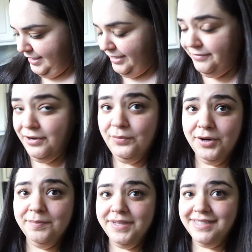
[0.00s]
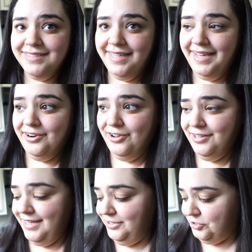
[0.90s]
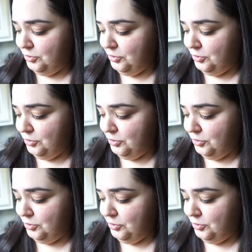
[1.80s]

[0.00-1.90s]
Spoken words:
if it weren't because they get all like